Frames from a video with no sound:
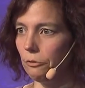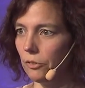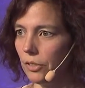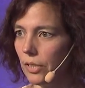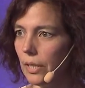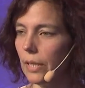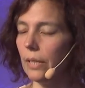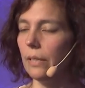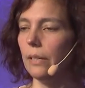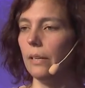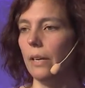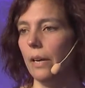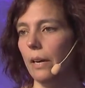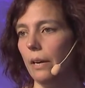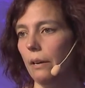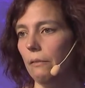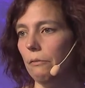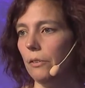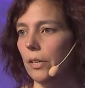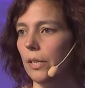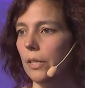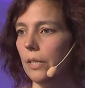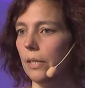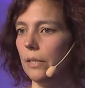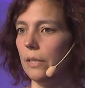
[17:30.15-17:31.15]
didn't have
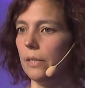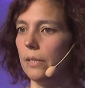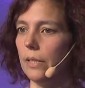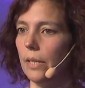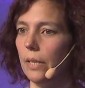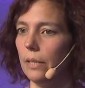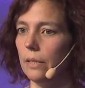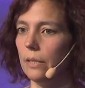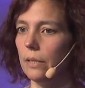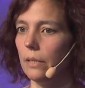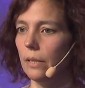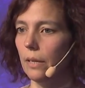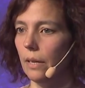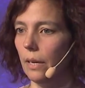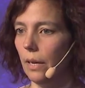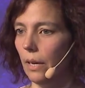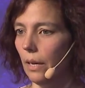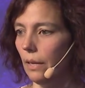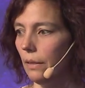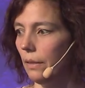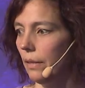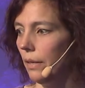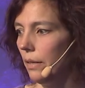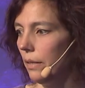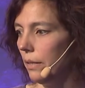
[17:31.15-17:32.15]
any state
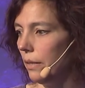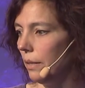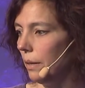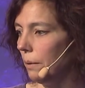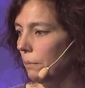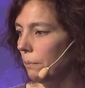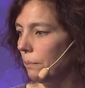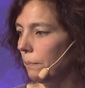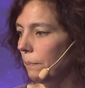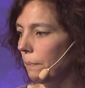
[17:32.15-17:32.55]
at that time.